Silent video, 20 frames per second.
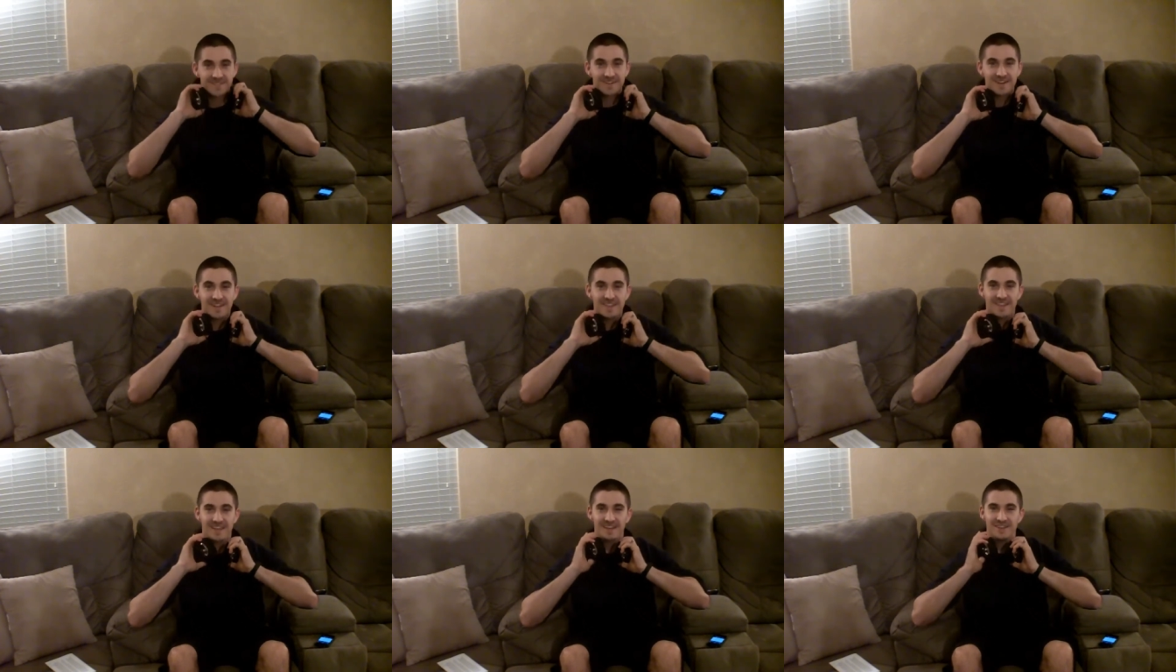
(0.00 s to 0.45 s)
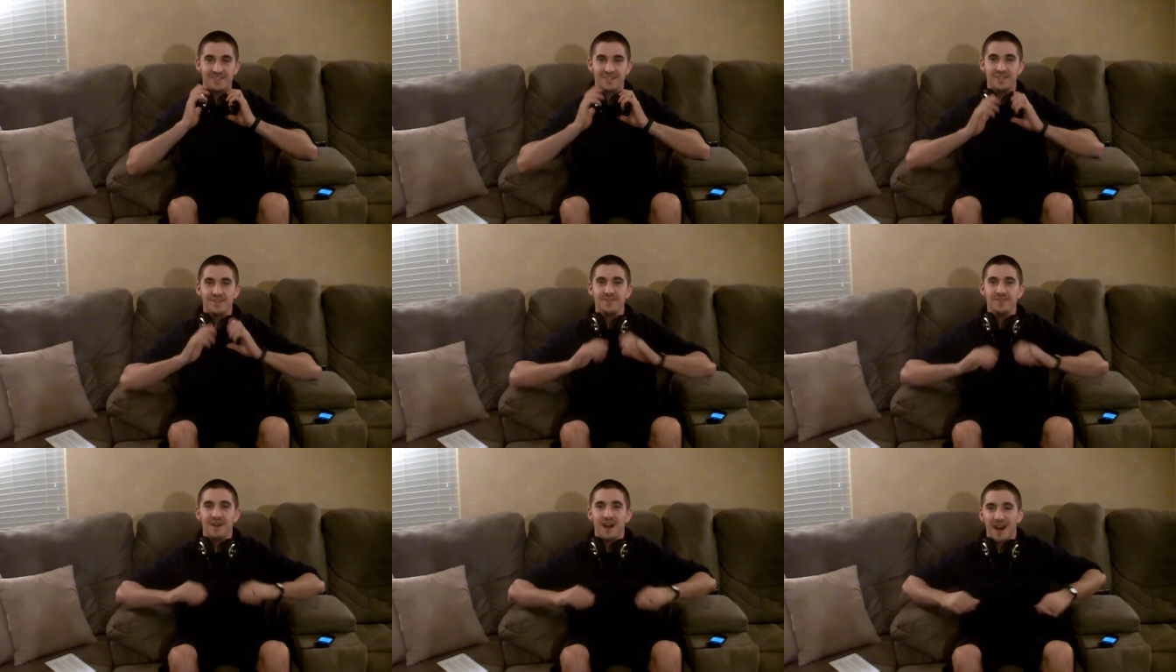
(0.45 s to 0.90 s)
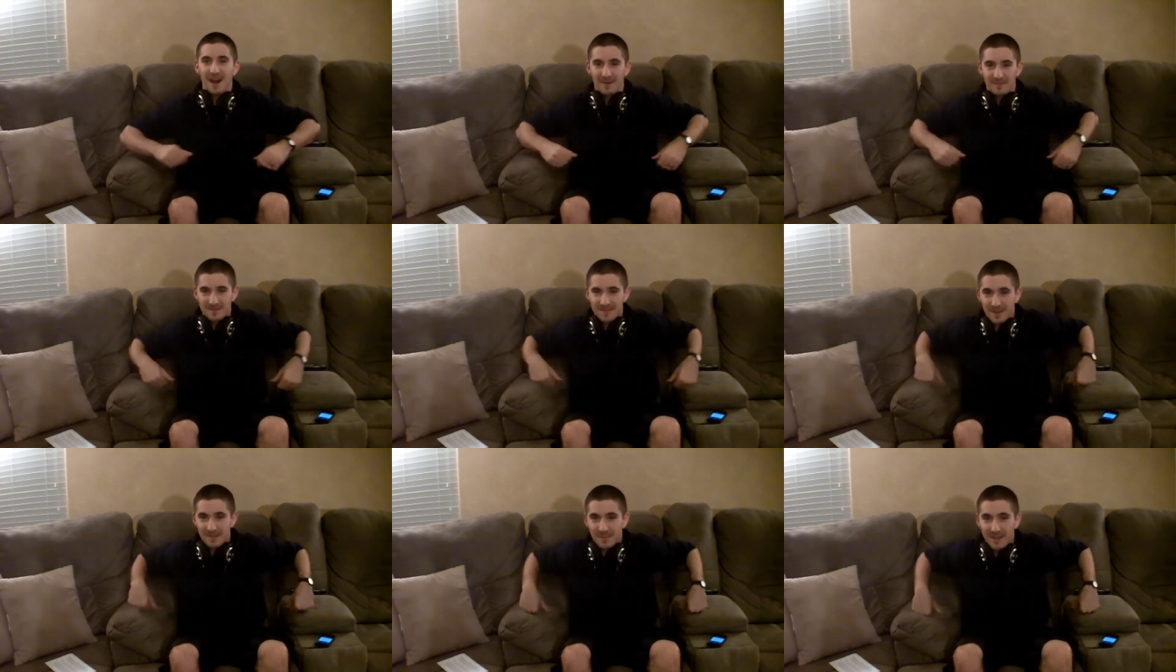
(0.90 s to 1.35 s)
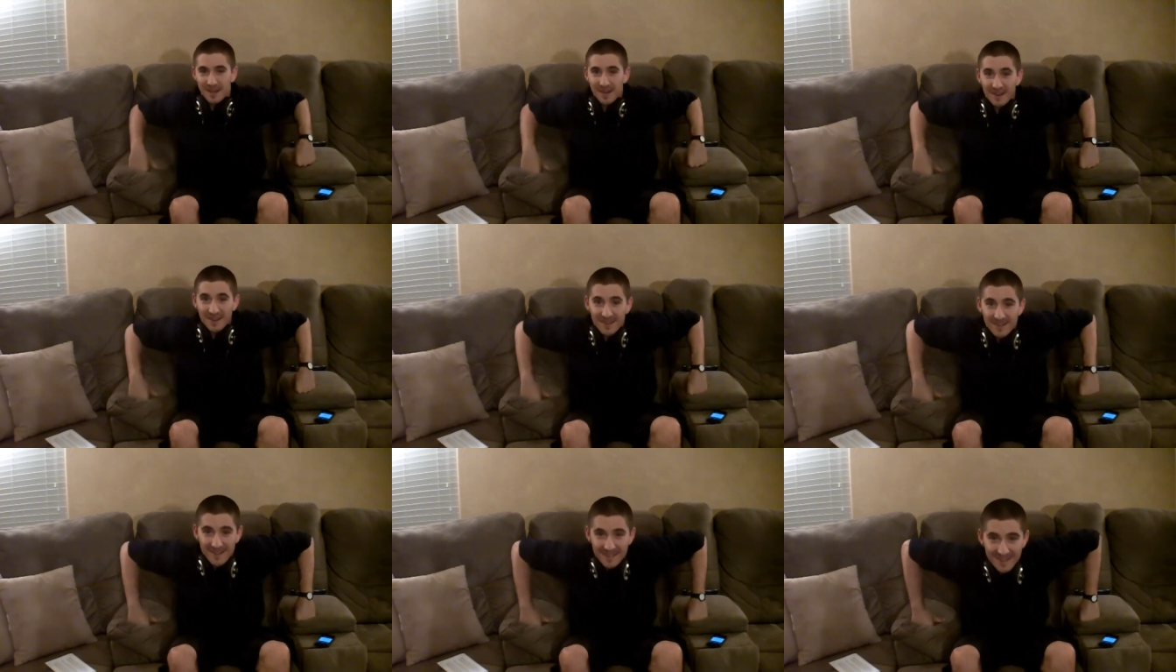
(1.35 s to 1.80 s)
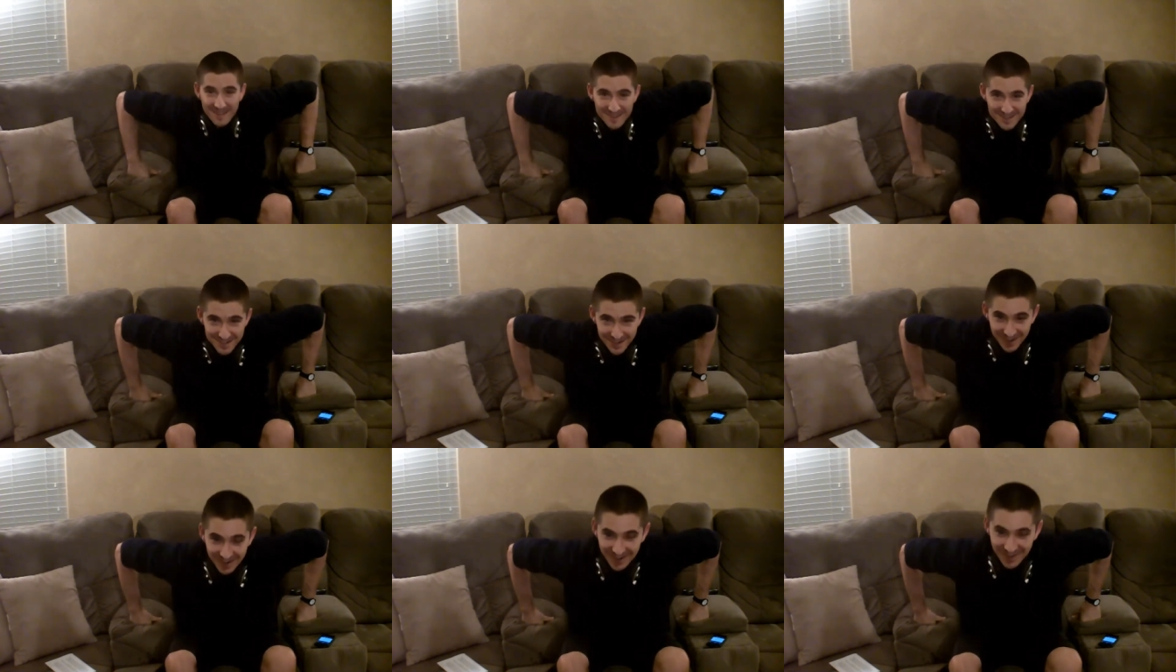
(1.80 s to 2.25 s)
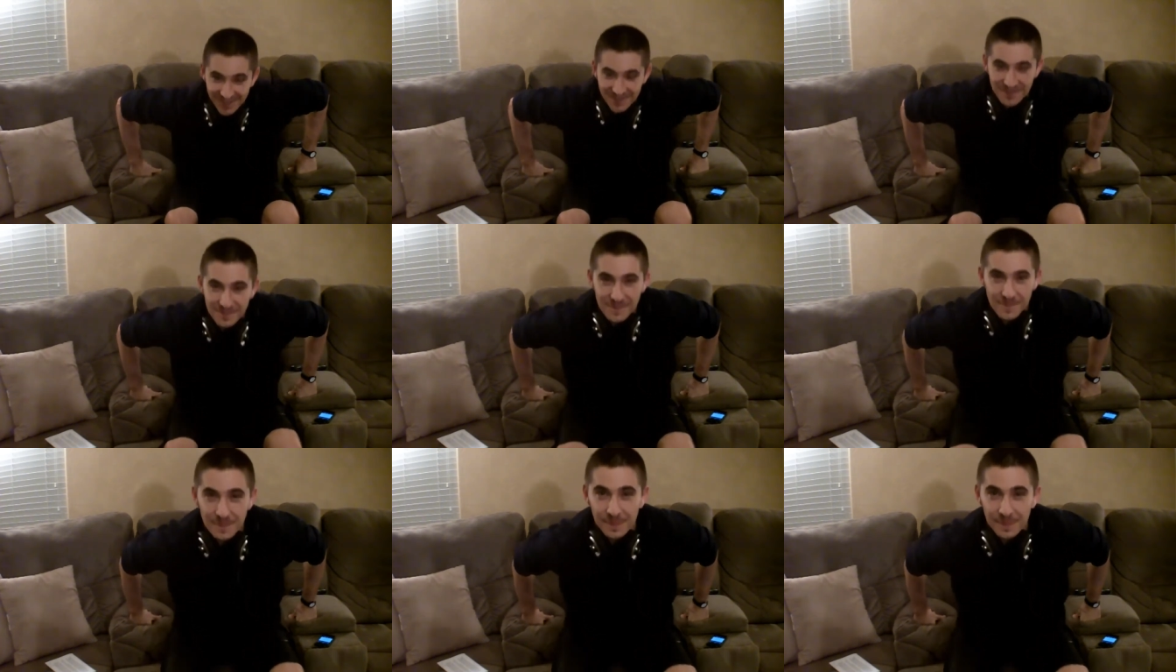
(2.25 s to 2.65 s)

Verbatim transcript: Funny that June hopped up here during.